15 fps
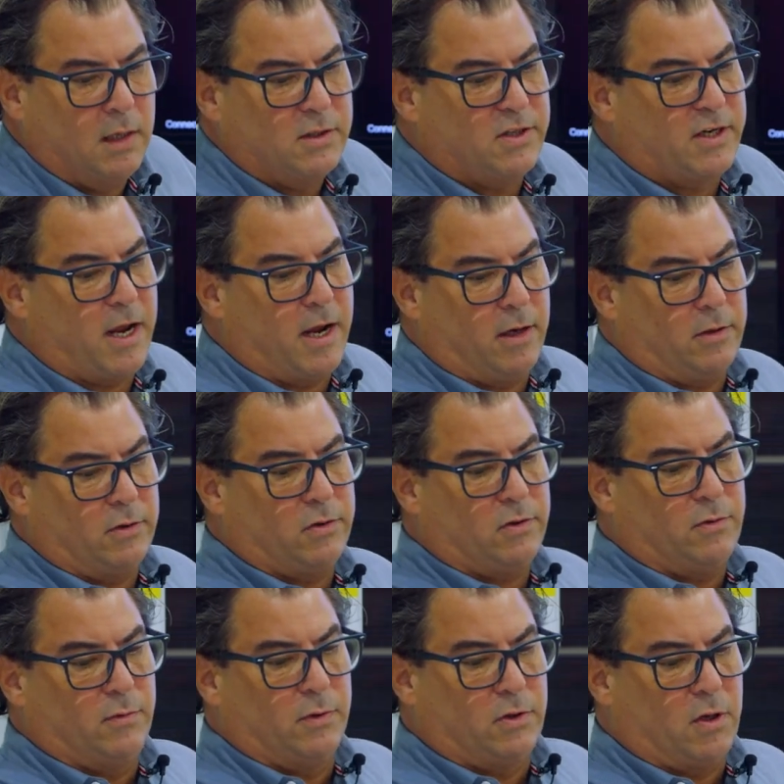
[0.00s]

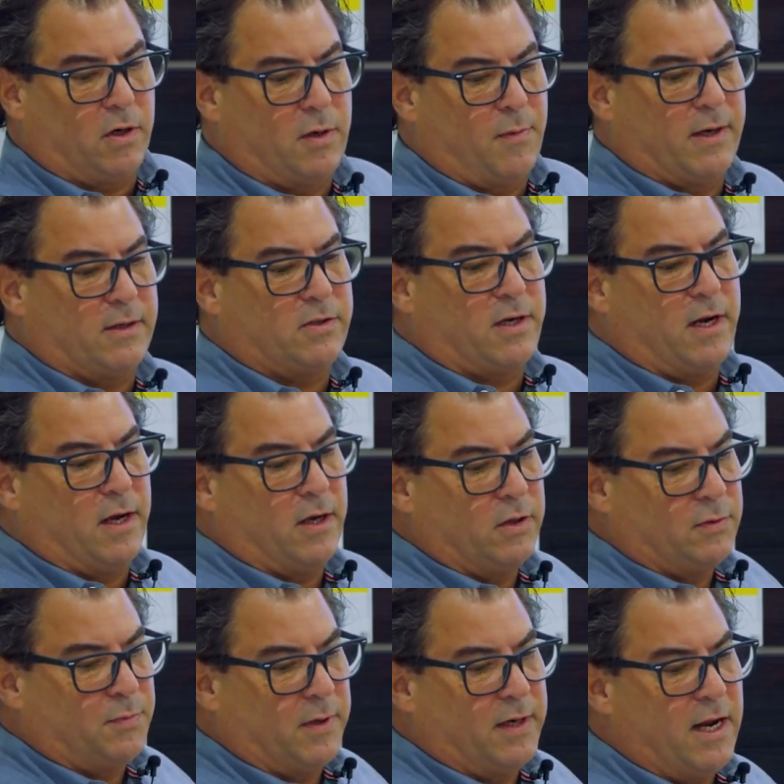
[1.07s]
scales, we talked about
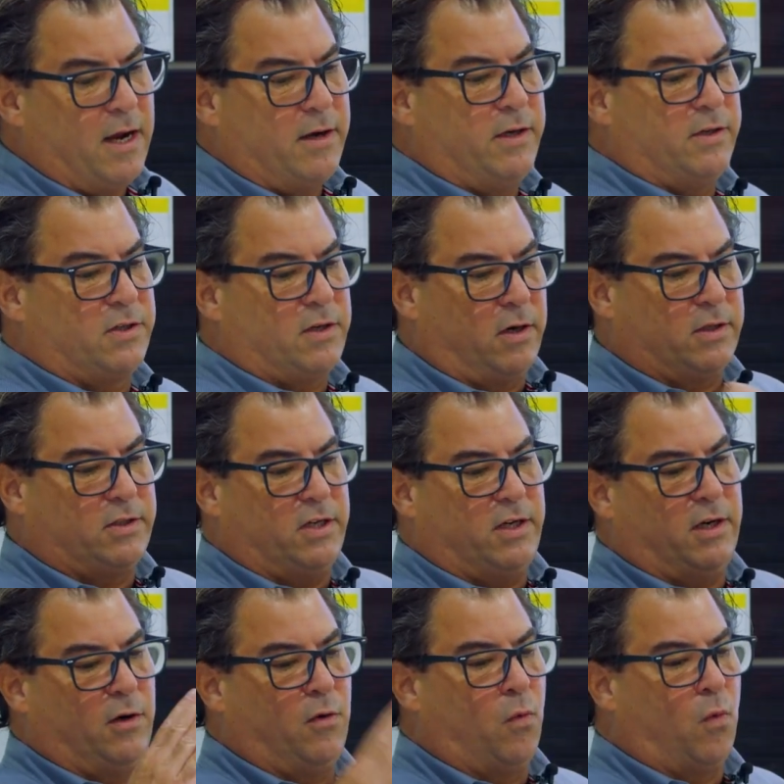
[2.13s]
scales, but now you start
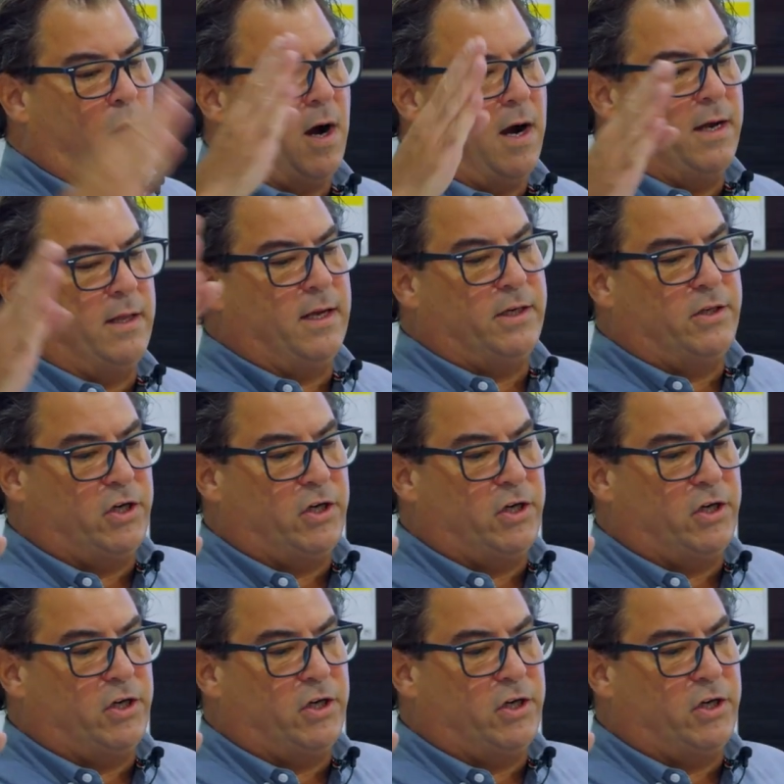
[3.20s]
seeing why they